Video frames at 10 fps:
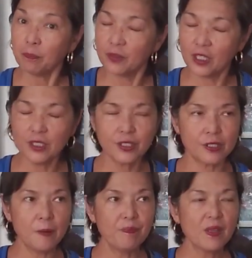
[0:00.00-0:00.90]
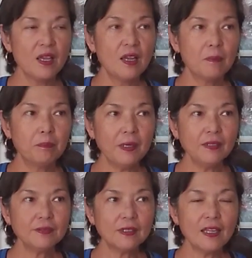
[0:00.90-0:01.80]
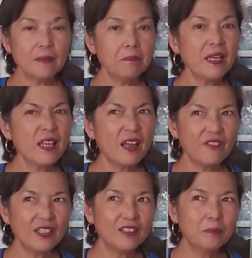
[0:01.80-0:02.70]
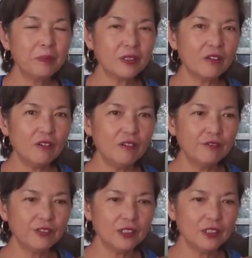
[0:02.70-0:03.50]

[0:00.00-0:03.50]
this, but I might have a little bit of